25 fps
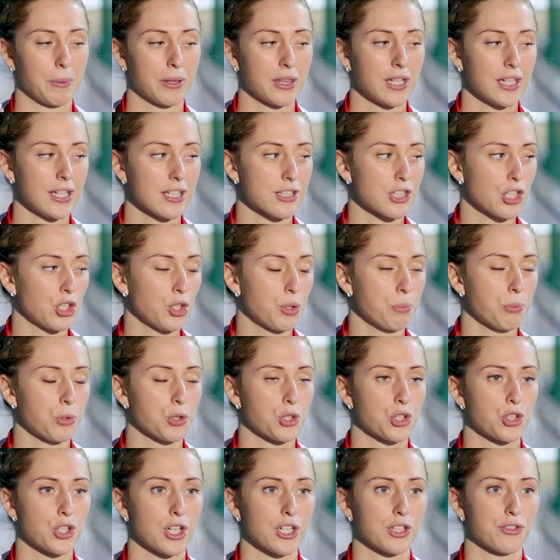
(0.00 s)
I think it's a lot
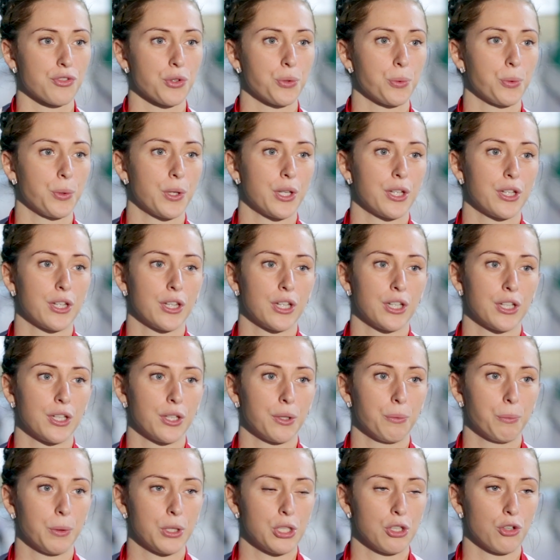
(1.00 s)
more stressful
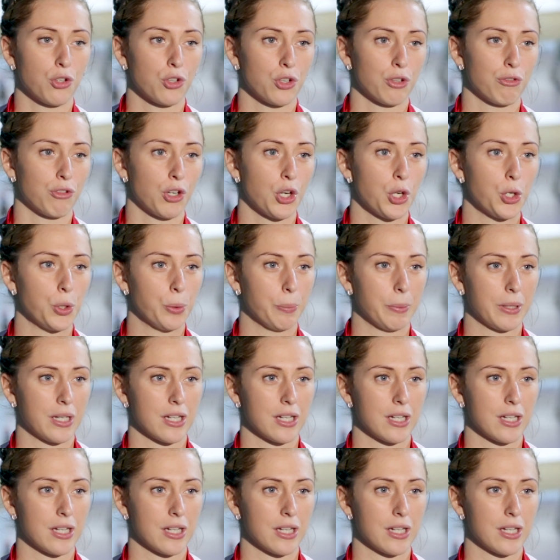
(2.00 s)
than when you're on the road,